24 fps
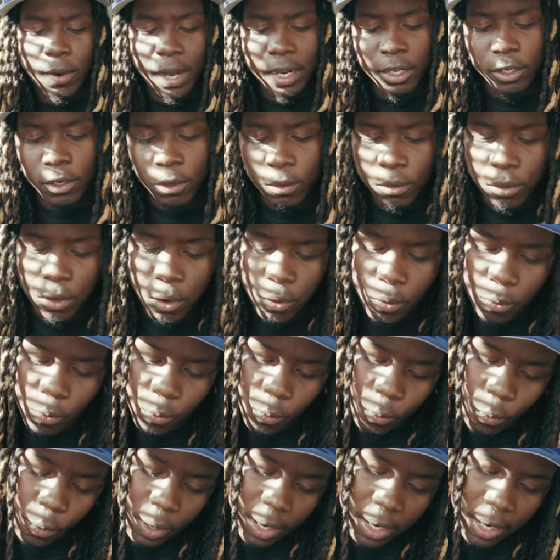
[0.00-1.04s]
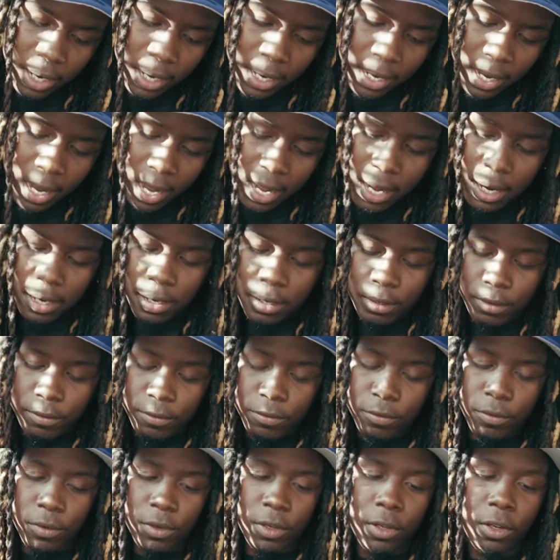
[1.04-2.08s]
I don't know what kind of